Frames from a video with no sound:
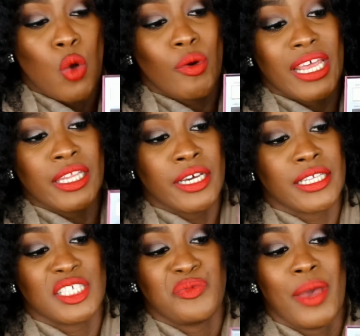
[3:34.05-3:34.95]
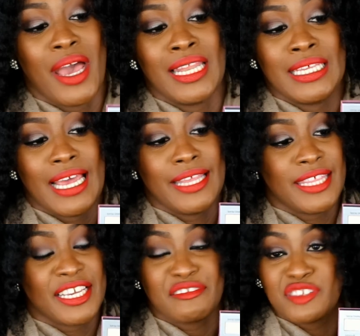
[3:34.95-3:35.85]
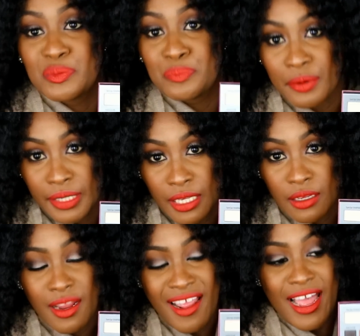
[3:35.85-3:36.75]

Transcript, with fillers: When I look at this palette, I think of spring.